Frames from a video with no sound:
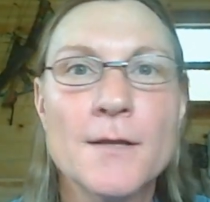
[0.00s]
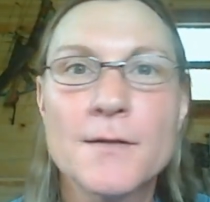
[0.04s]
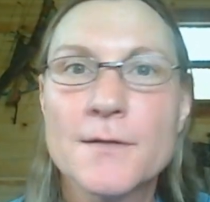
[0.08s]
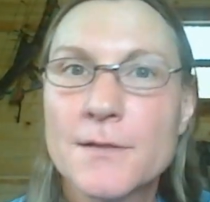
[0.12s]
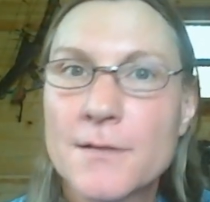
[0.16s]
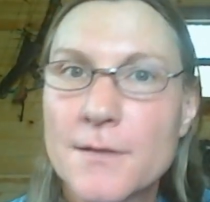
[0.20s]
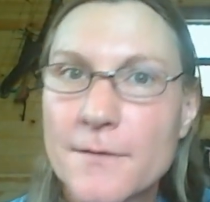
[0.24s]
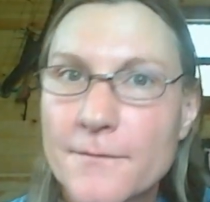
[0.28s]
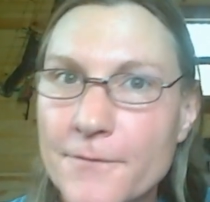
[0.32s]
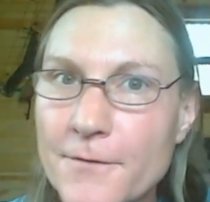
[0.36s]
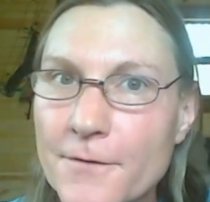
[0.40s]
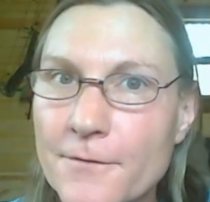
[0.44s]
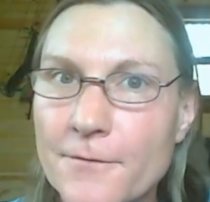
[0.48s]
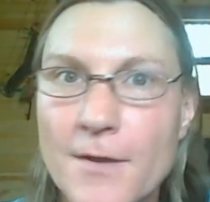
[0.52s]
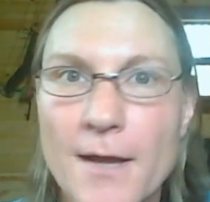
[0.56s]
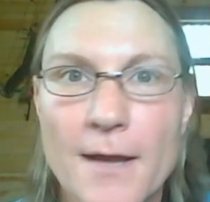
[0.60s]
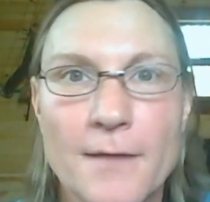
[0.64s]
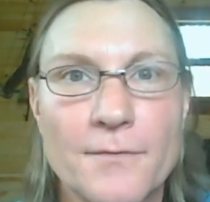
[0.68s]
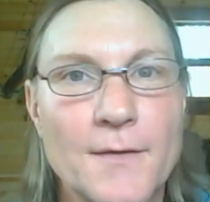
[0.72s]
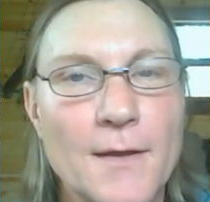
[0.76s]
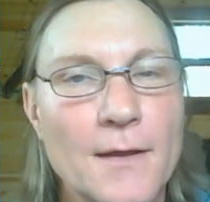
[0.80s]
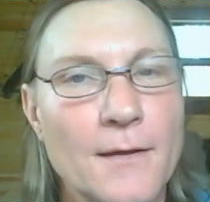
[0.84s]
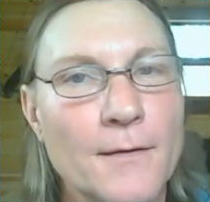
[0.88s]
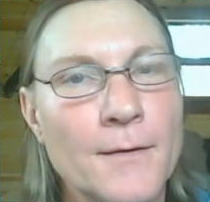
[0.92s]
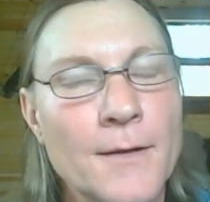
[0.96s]
So if you
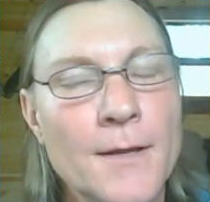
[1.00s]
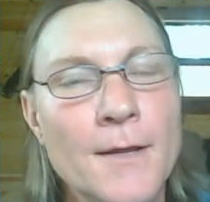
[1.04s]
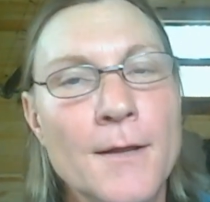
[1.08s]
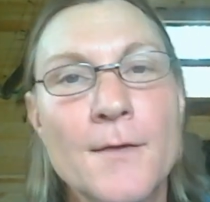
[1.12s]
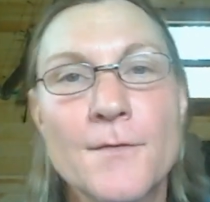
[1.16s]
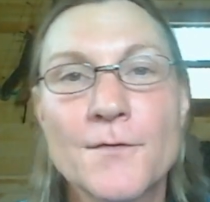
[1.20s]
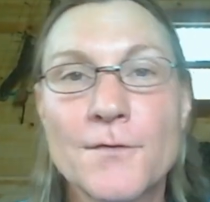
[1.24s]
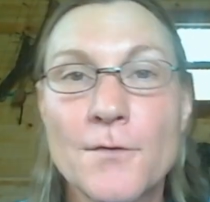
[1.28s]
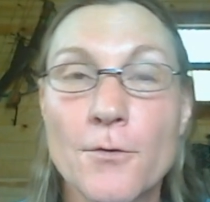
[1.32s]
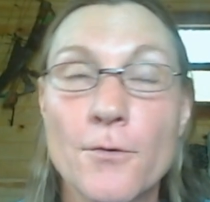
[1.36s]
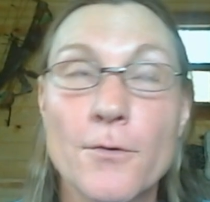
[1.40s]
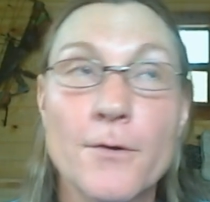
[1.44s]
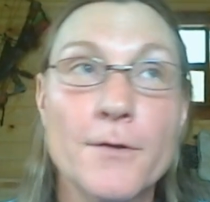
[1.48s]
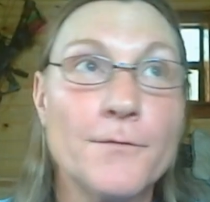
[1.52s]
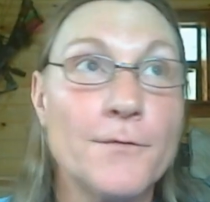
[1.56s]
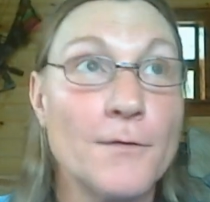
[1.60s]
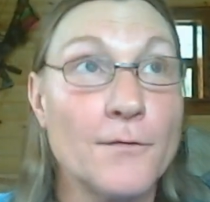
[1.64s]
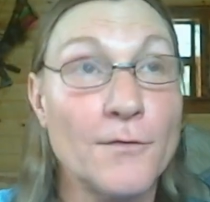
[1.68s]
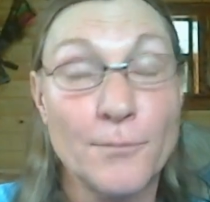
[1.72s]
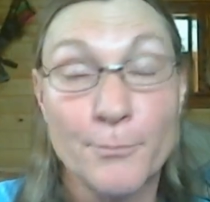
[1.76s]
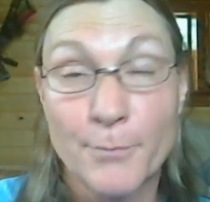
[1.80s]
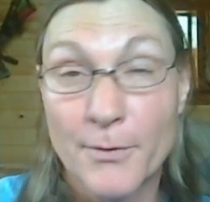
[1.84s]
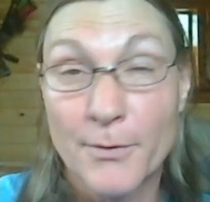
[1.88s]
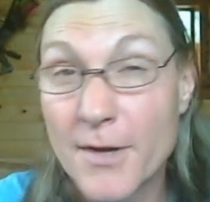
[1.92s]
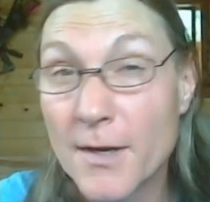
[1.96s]
got that, so is the
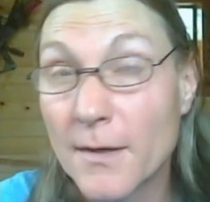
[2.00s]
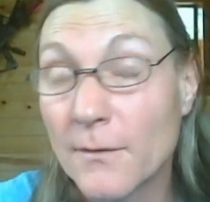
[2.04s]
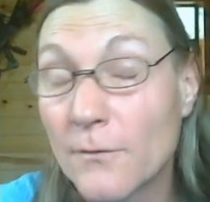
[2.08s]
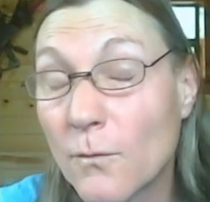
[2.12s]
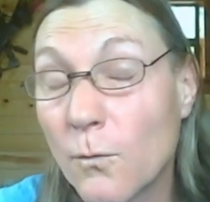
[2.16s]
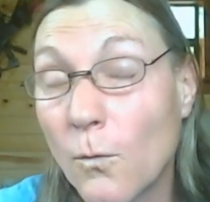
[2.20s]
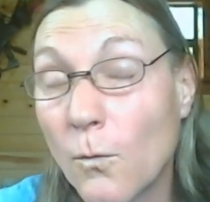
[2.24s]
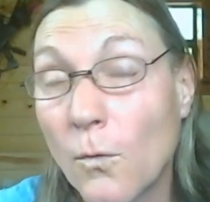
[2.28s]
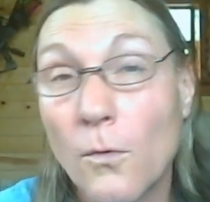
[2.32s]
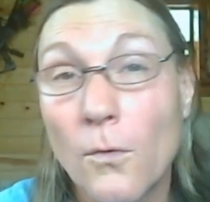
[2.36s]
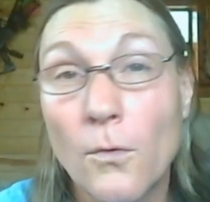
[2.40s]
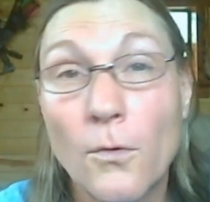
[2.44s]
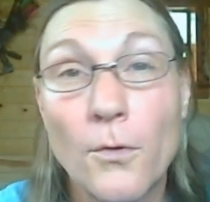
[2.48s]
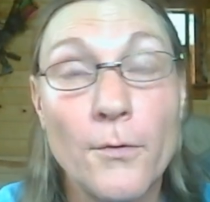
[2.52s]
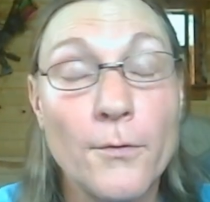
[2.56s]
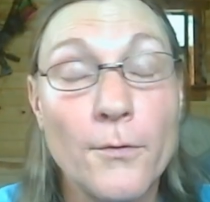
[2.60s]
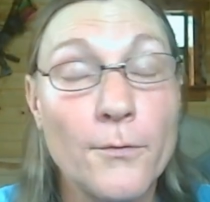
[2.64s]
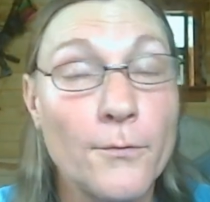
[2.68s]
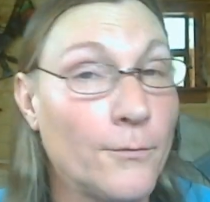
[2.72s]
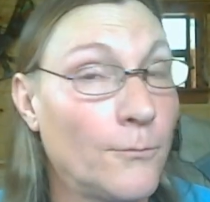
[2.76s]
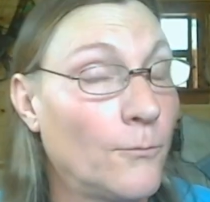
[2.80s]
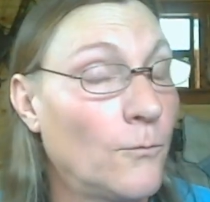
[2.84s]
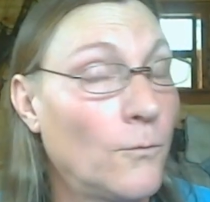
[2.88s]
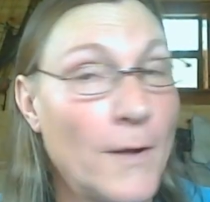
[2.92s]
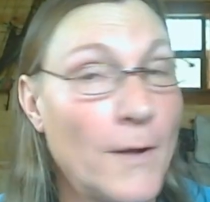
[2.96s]
springs worn
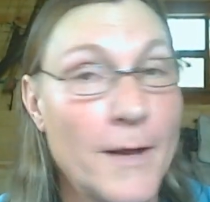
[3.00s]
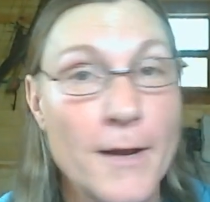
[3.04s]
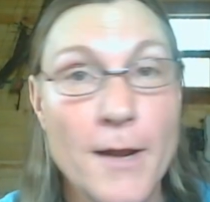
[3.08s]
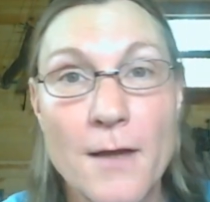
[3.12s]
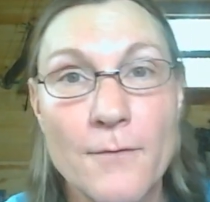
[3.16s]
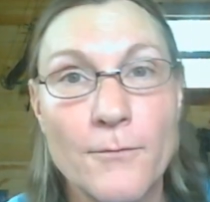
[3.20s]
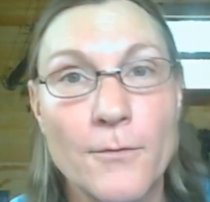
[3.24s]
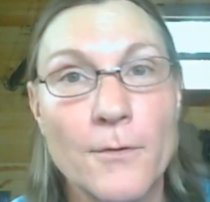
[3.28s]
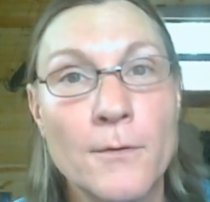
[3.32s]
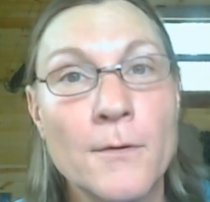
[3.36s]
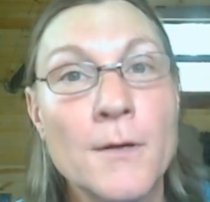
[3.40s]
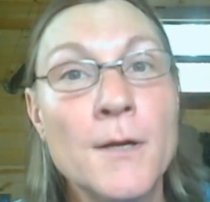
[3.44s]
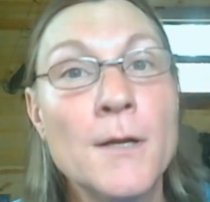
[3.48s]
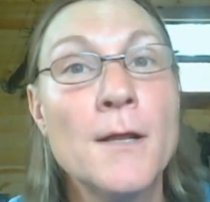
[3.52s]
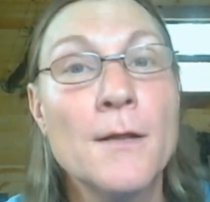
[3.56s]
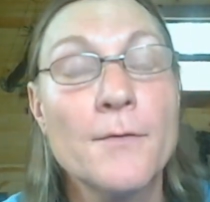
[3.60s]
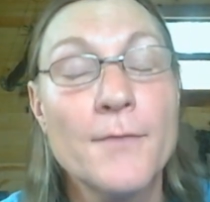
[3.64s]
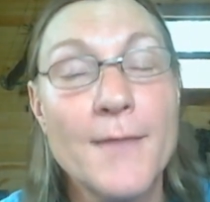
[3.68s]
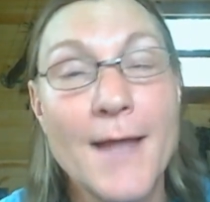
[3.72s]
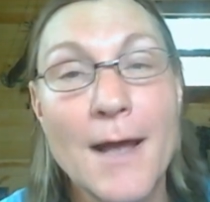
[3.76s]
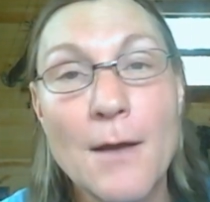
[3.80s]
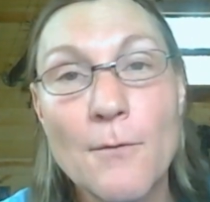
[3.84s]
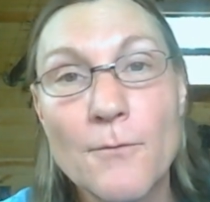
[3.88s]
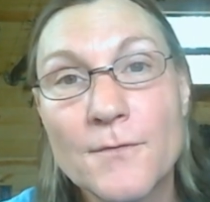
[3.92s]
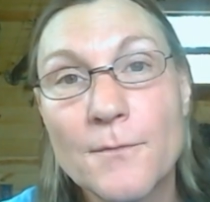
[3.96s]
or whatever?
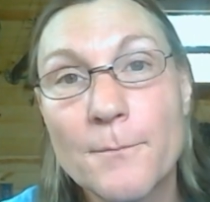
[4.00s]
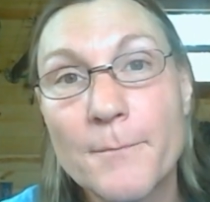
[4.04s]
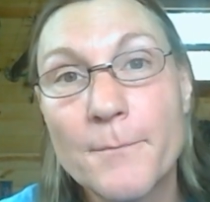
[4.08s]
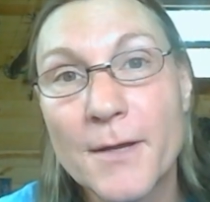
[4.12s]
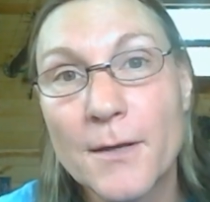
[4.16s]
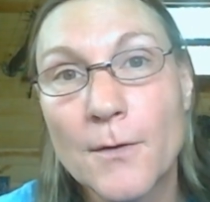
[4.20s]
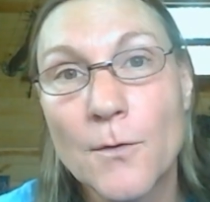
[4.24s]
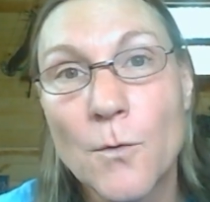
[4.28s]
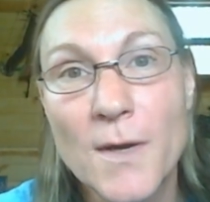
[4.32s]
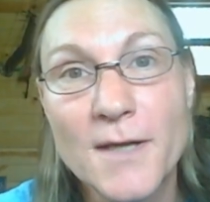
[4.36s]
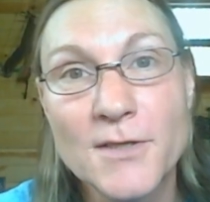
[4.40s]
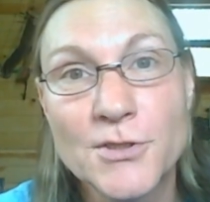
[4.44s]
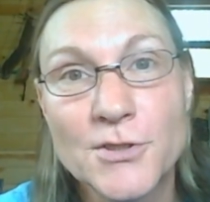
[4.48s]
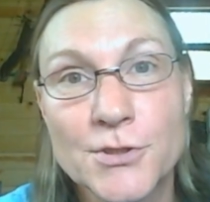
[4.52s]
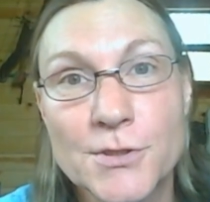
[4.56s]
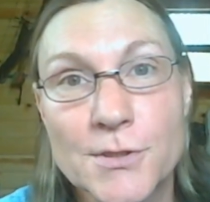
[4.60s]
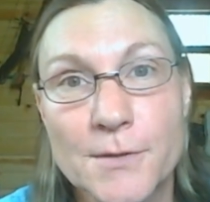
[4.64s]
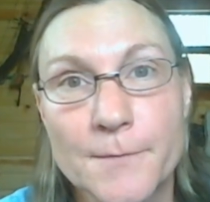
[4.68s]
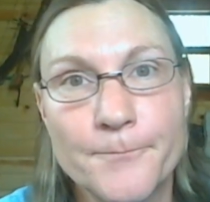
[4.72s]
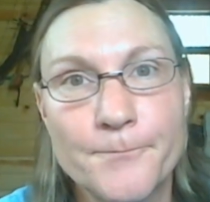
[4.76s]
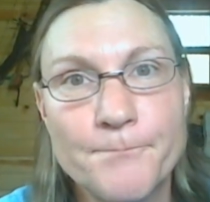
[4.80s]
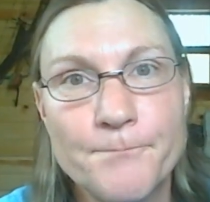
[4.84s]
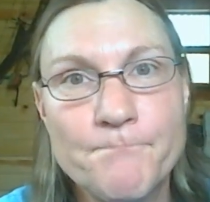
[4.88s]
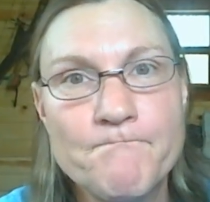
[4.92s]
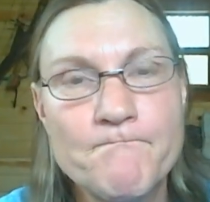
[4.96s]
That was a big
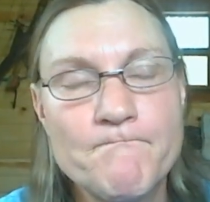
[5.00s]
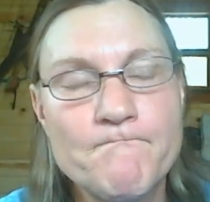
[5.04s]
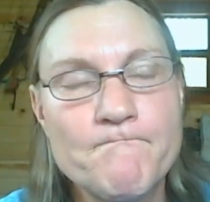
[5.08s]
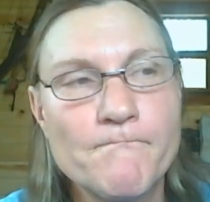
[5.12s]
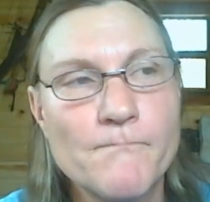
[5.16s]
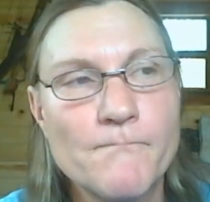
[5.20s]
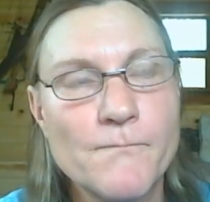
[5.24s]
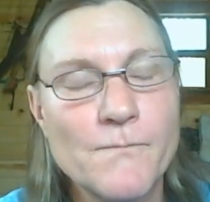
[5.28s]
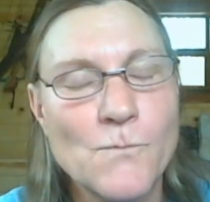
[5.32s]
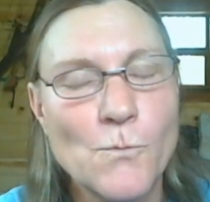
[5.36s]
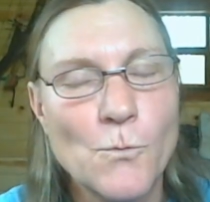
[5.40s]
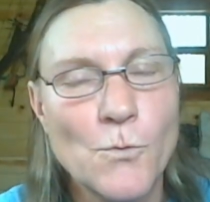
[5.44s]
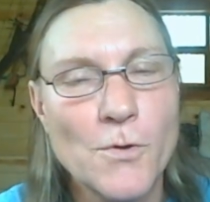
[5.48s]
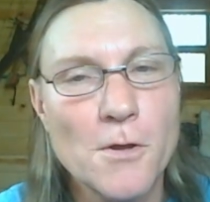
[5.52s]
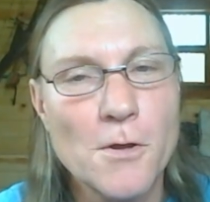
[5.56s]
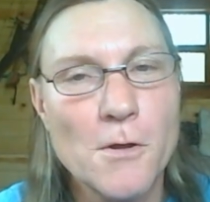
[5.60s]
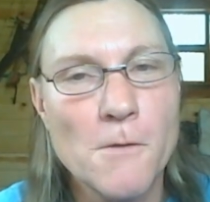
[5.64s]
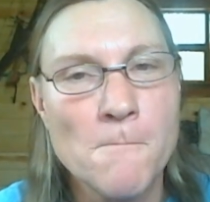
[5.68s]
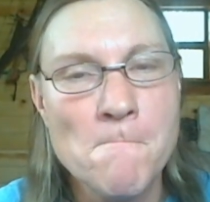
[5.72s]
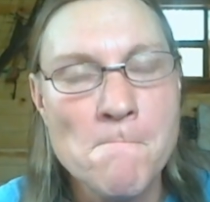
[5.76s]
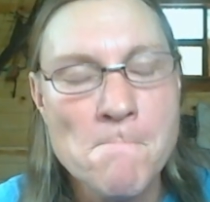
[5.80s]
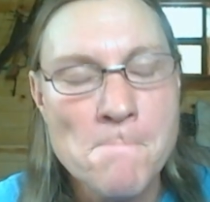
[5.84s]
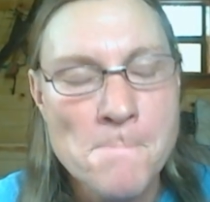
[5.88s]
question. Well,